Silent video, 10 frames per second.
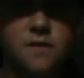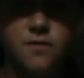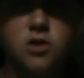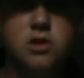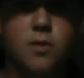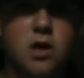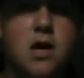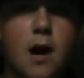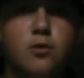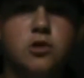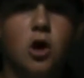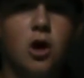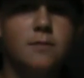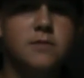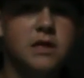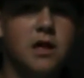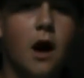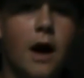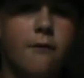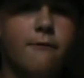I've used them a couple times and
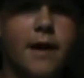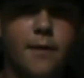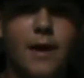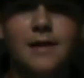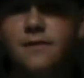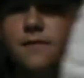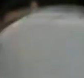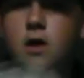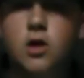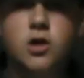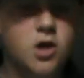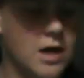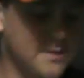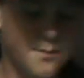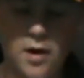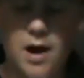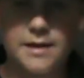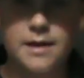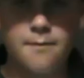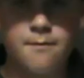I recommend you guys
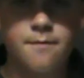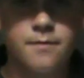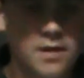buying them.